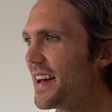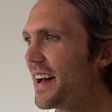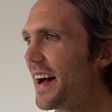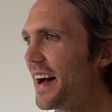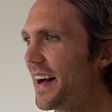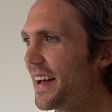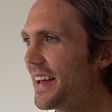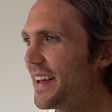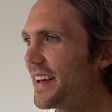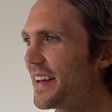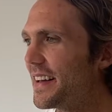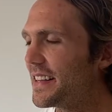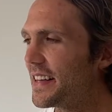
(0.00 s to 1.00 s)

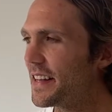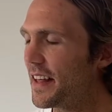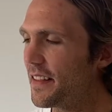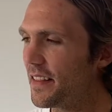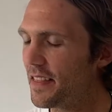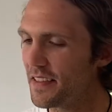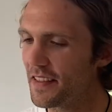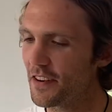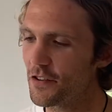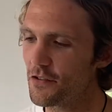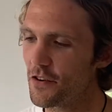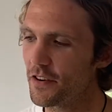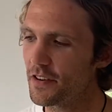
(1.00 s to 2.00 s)
Another thing that
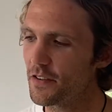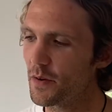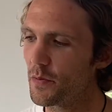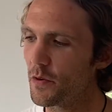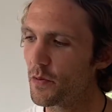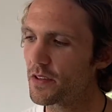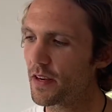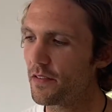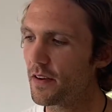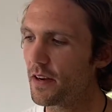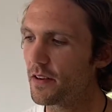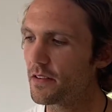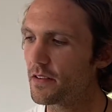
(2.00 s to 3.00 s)
you wrote in your book, which I
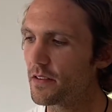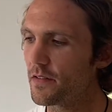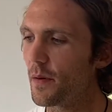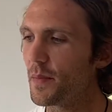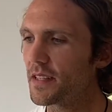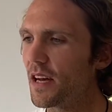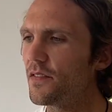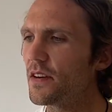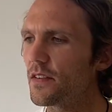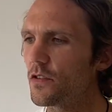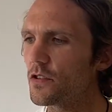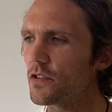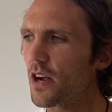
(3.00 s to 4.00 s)
found for myself, I
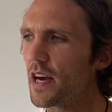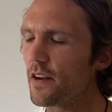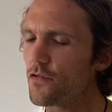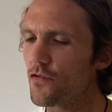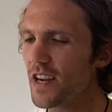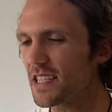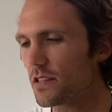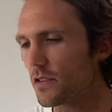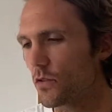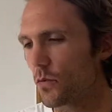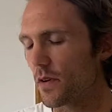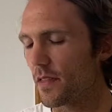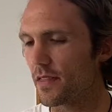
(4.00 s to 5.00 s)
also kind of wrestled
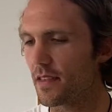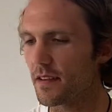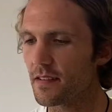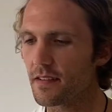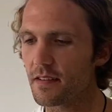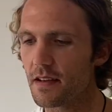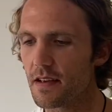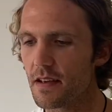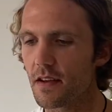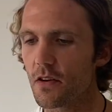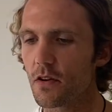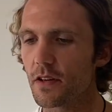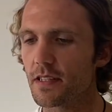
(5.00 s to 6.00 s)
with this
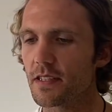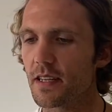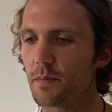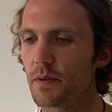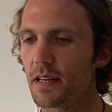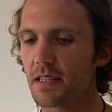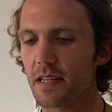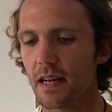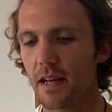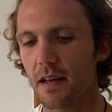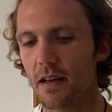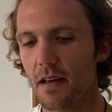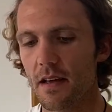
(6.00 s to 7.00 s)
concept, and it's
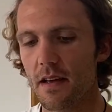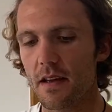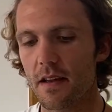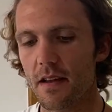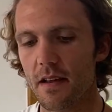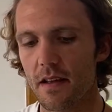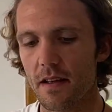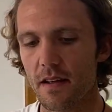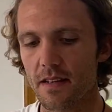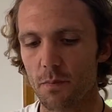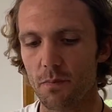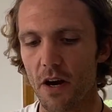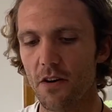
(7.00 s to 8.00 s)
like it's
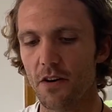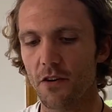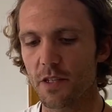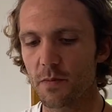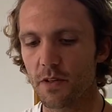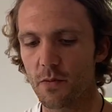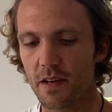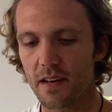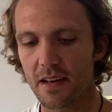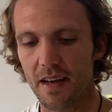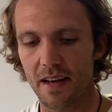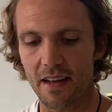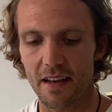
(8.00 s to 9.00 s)
a paradox between
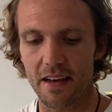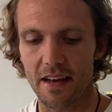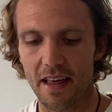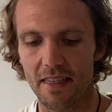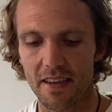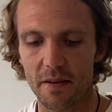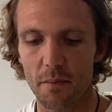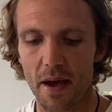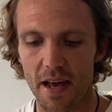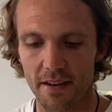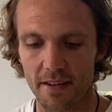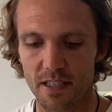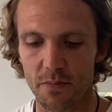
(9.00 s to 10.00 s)
like nothing
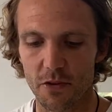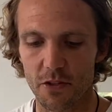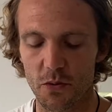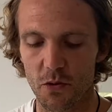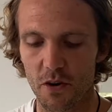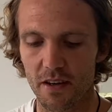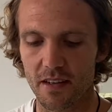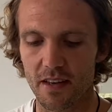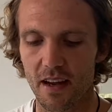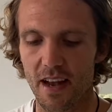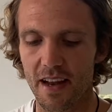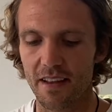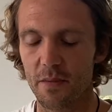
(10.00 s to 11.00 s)
matters because we're all going to
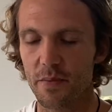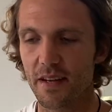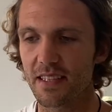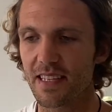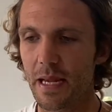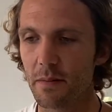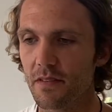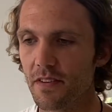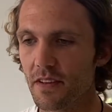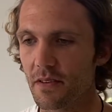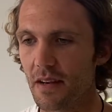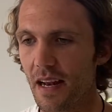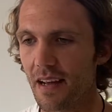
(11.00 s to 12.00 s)
die, and in the bigger scheme of
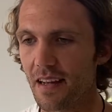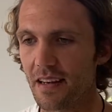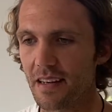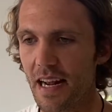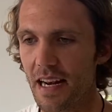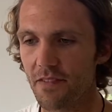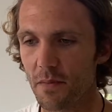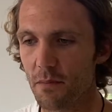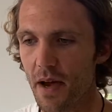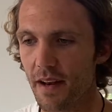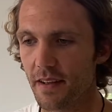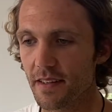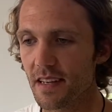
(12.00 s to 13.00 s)
it, like none of it
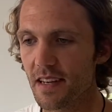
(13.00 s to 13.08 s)
matters.